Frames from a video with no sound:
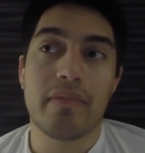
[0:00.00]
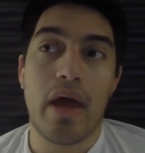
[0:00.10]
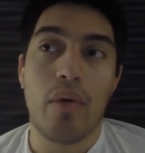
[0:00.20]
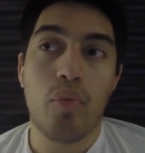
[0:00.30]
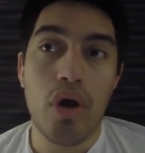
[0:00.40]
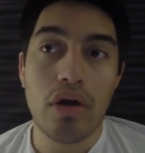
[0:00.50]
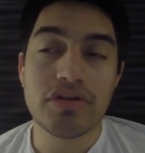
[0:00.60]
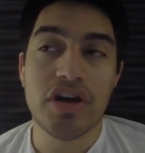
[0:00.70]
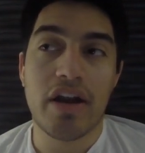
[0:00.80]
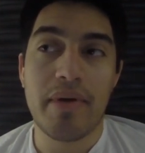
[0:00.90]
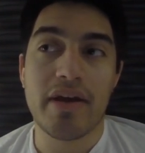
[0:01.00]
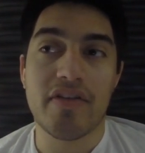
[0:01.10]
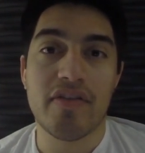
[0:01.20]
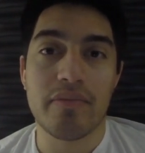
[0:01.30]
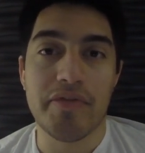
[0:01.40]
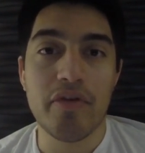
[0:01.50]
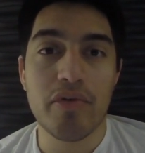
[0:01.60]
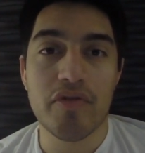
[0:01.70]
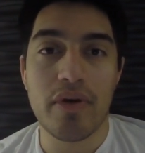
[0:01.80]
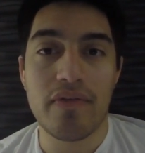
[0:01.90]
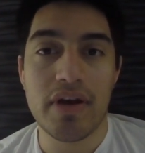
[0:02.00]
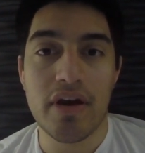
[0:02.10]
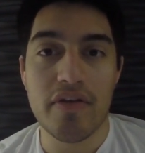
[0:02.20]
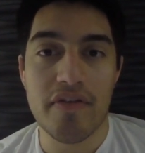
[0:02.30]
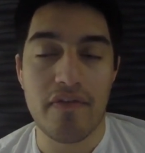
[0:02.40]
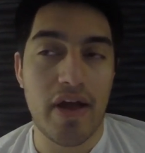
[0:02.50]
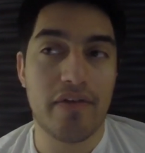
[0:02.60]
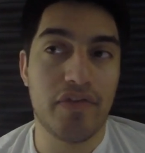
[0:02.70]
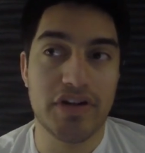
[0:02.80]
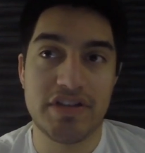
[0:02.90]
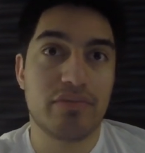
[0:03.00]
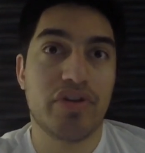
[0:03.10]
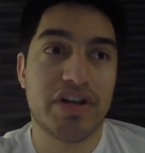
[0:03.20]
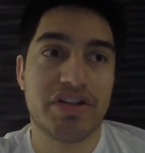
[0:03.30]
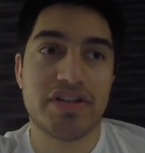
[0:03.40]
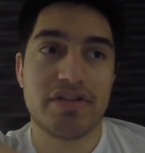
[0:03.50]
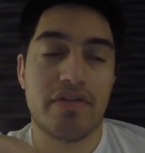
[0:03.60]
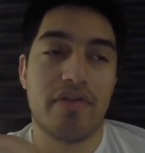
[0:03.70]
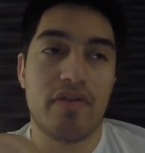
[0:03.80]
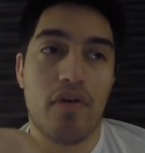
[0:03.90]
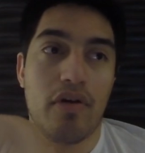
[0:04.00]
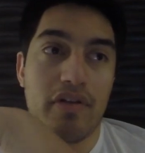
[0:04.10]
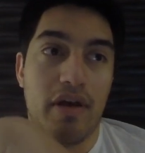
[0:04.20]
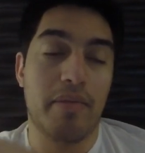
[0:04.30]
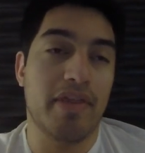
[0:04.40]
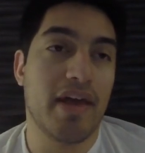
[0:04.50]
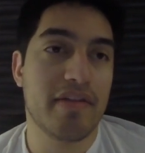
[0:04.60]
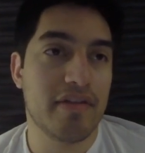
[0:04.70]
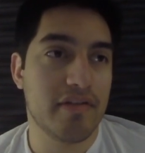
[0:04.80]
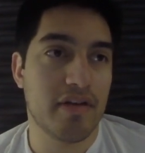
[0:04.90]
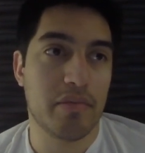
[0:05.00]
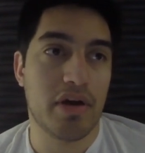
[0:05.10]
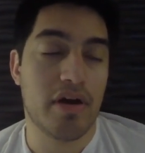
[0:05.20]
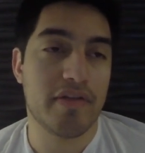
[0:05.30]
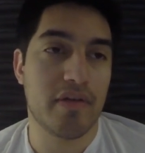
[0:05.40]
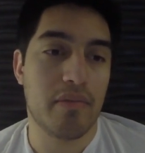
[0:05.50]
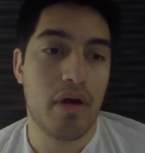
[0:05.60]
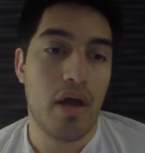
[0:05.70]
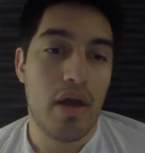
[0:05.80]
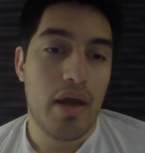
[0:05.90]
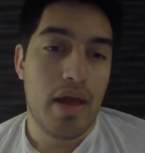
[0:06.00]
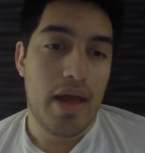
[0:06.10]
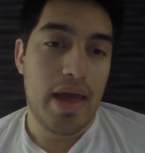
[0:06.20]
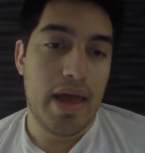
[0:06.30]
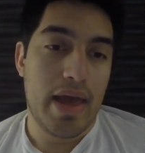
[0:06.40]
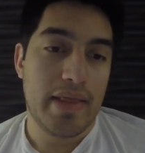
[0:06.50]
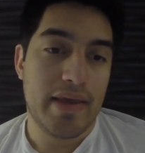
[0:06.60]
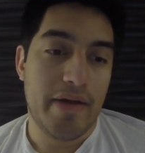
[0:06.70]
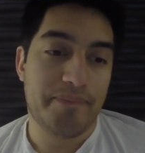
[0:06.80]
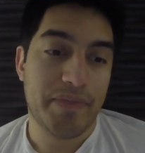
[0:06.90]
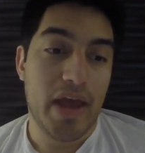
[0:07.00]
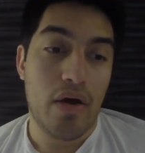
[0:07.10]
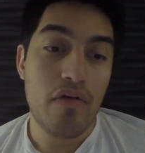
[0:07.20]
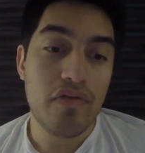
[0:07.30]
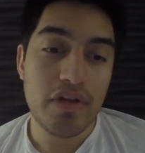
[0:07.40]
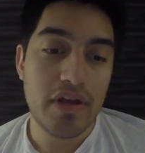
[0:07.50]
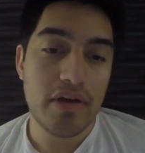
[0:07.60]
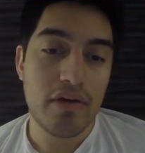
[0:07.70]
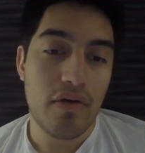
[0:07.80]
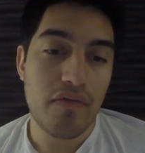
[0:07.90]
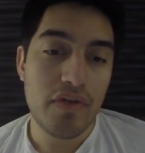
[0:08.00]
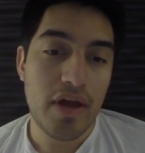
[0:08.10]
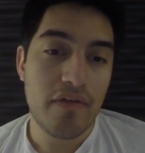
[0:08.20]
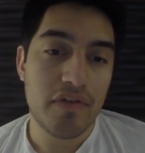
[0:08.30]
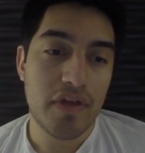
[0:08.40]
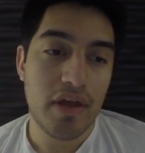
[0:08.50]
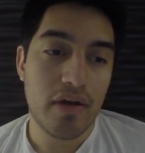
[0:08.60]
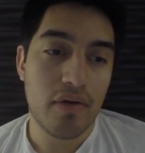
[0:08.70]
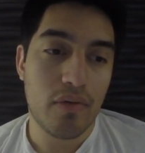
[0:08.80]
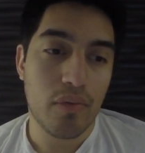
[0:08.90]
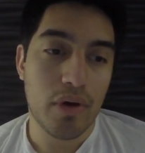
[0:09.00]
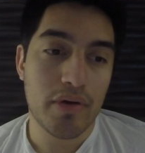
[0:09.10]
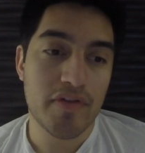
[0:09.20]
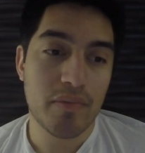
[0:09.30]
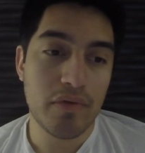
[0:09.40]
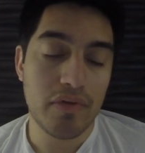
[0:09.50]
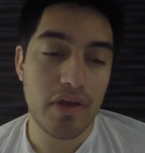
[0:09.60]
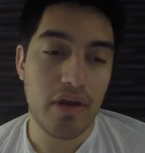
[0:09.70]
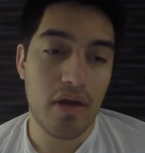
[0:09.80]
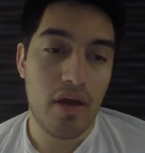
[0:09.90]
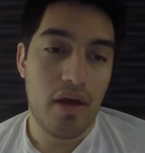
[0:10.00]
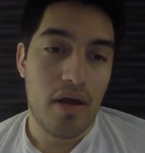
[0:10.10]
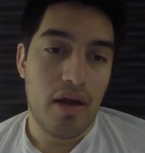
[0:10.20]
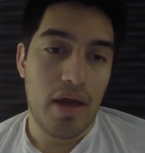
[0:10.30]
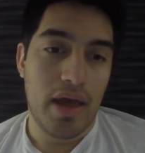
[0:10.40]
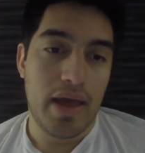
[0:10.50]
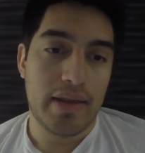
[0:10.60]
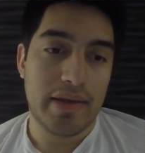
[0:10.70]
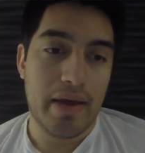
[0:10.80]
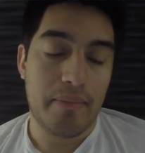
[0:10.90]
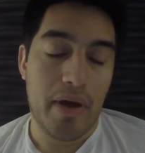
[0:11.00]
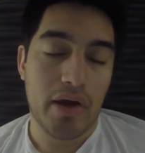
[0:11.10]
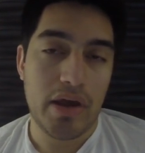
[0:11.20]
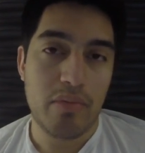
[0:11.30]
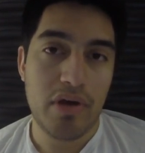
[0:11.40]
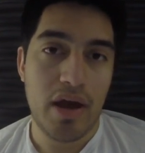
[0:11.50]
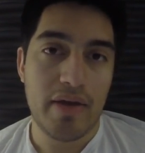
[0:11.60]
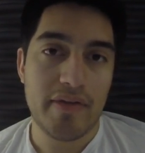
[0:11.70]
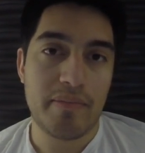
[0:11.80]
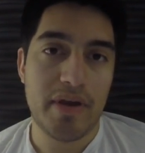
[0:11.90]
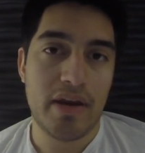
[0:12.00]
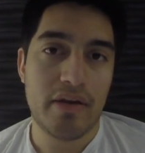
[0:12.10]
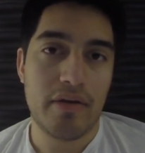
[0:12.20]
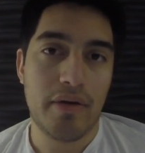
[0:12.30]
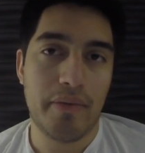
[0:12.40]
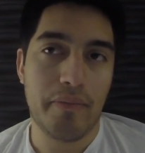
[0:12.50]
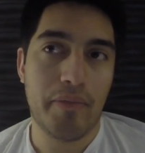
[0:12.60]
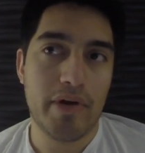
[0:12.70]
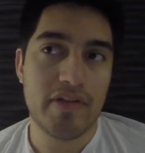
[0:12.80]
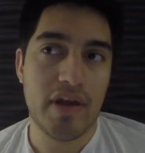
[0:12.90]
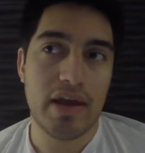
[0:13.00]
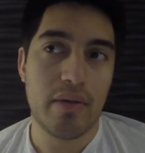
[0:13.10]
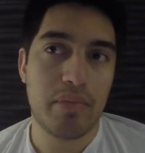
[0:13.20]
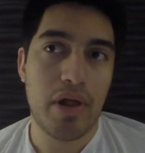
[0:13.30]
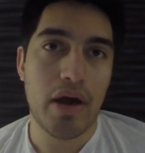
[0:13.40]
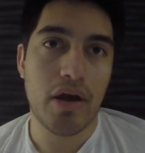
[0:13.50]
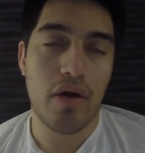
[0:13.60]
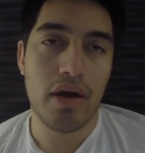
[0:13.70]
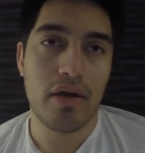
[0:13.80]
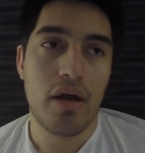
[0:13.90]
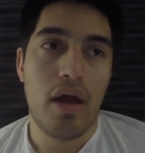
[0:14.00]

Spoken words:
I will try to make some super sweet videos of like first impressions of Seoul, because I mean that's just gonna be awesome. And yeah, hopefully everything works smoothly. And I'll keep you guys updated once I get a blog going.